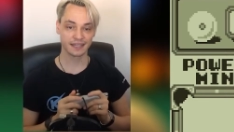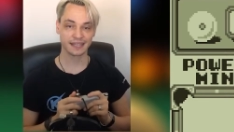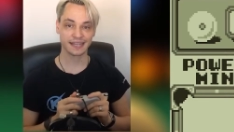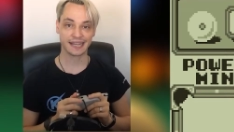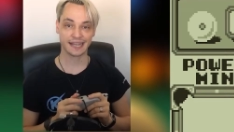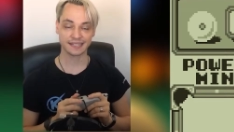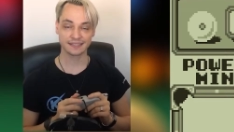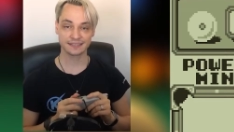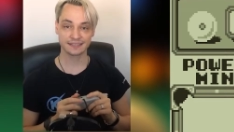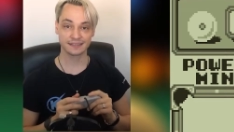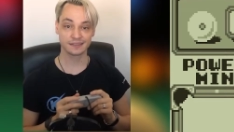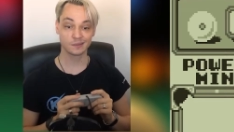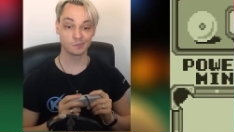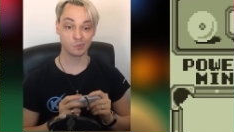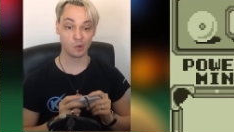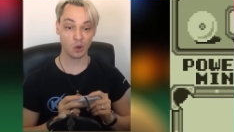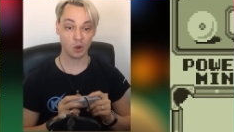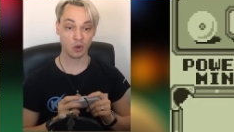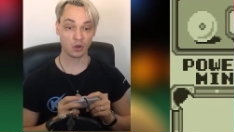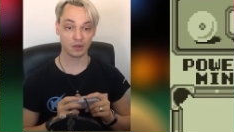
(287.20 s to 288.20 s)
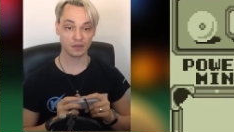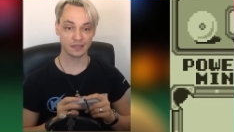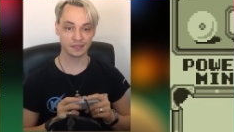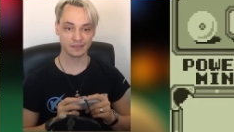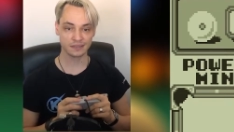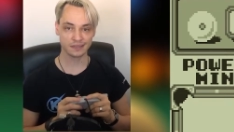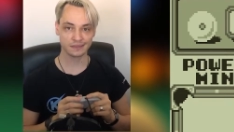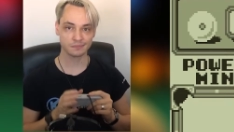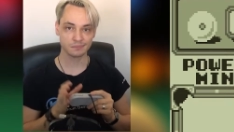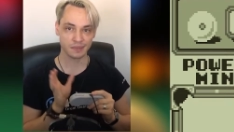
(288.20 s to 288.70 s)
cut the ball
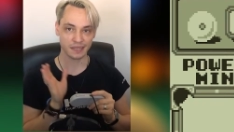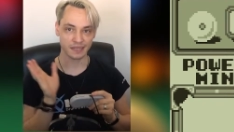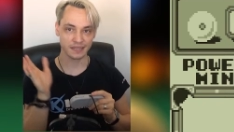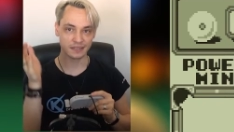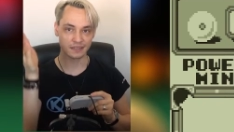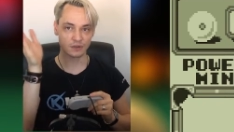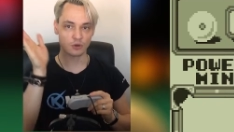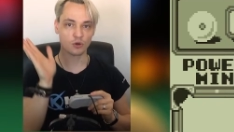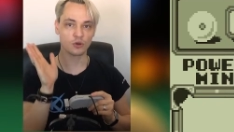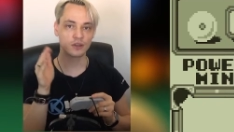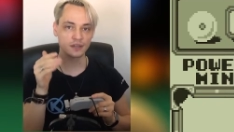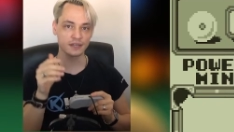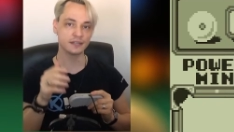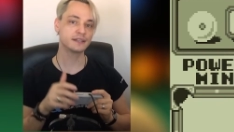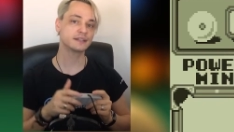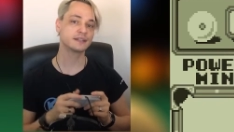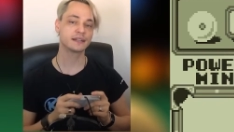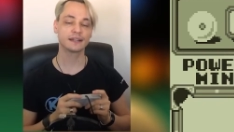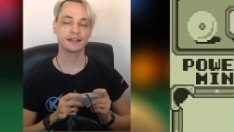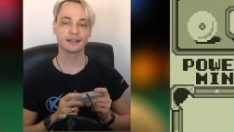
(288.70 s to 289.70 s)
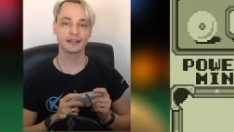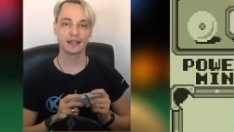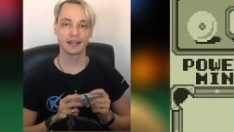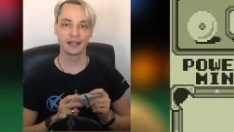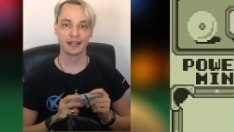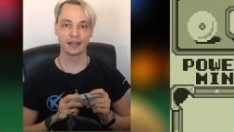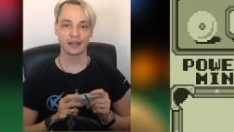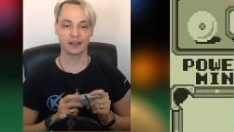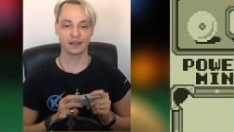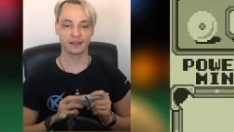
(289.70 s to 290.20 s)
and make it hook a little
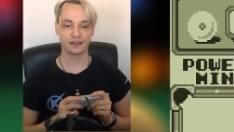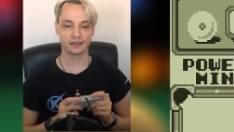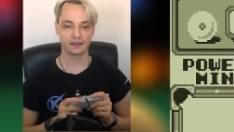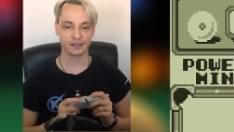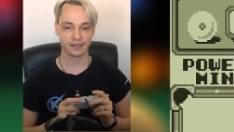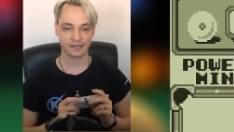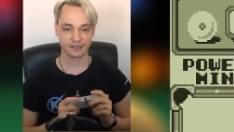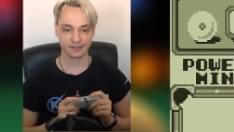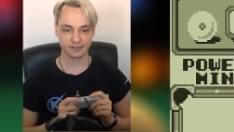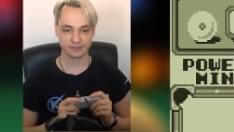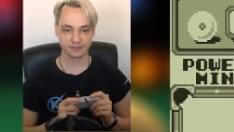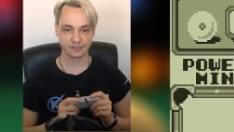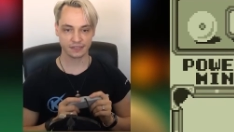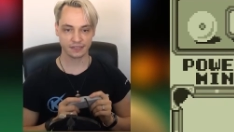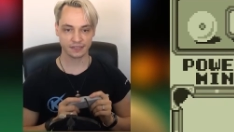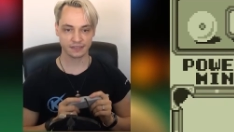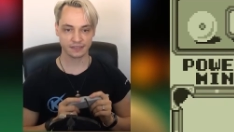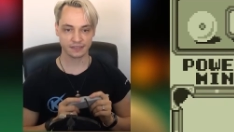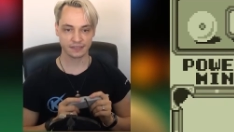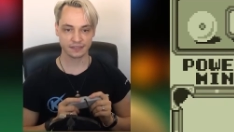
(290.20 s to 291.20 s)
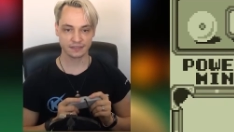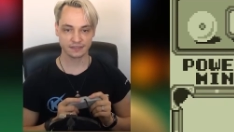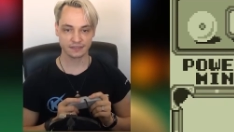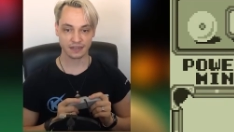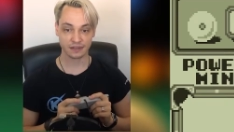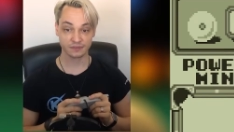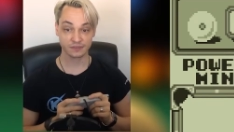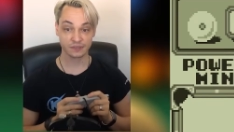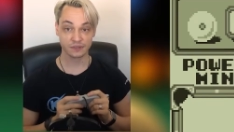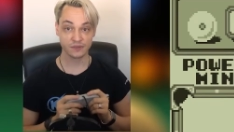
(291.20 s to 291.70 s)
and
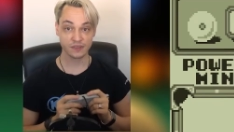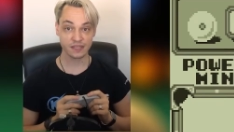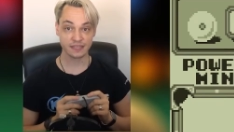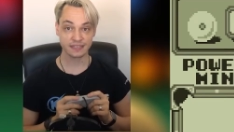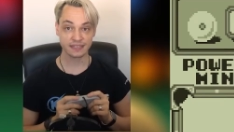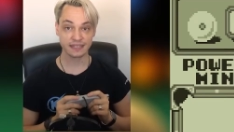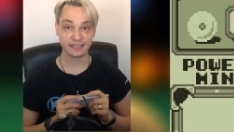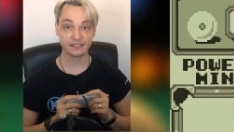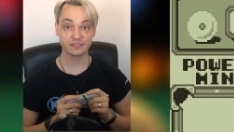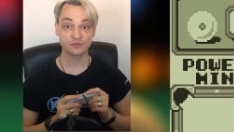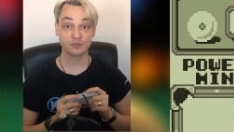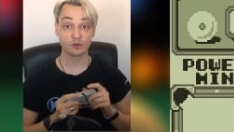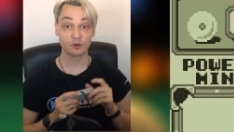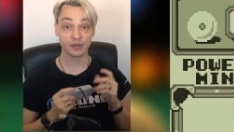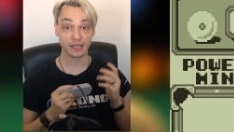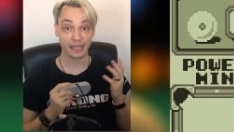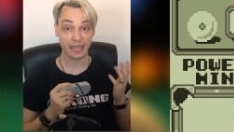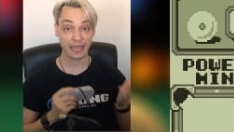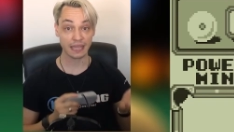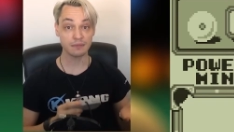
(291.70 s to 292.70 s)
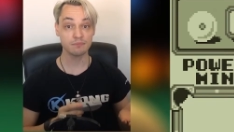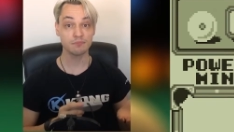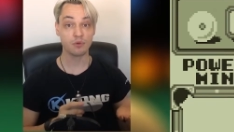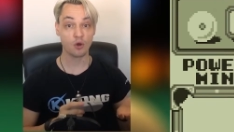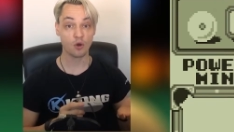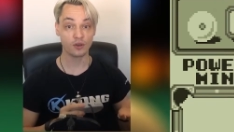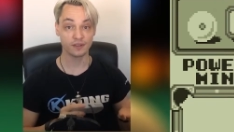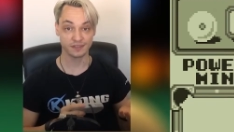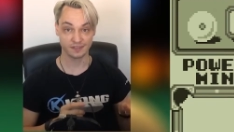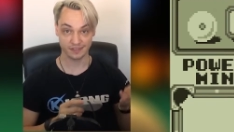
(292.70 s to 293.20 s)
stuff. So this is for a Game
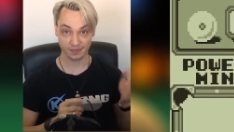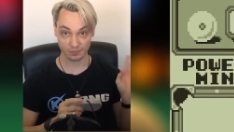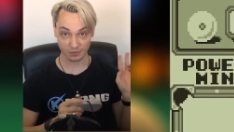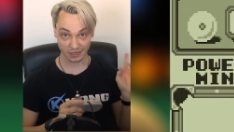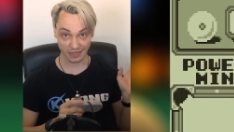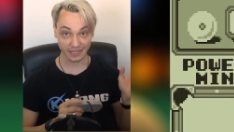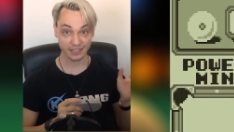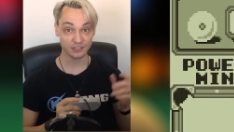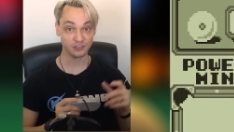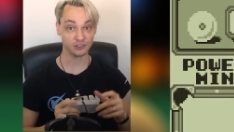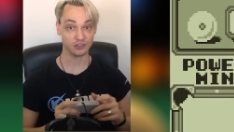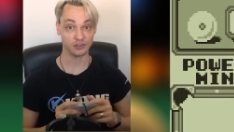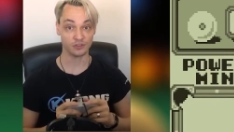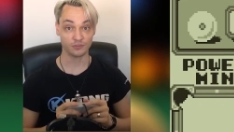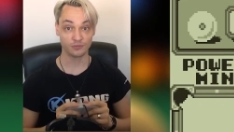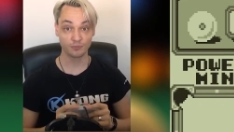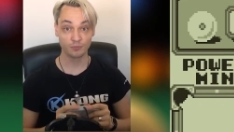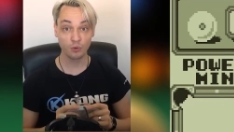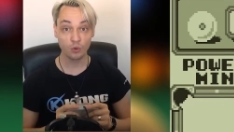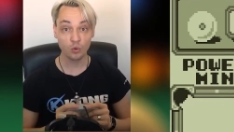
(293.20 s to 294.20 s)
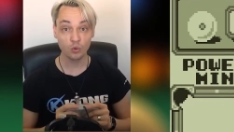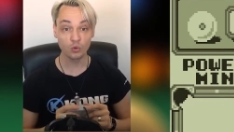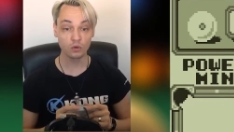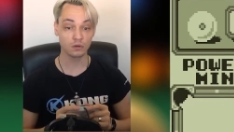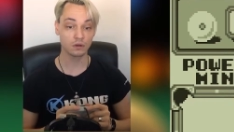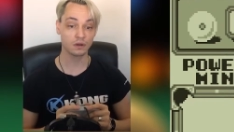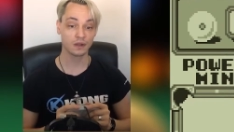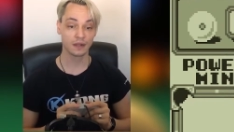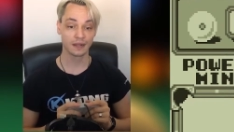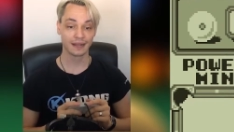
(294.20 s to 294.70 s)
Boy simulation of
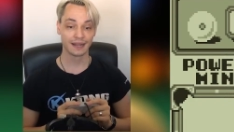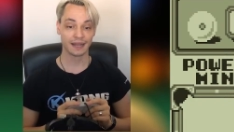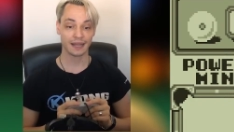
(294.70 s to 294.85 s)
pool.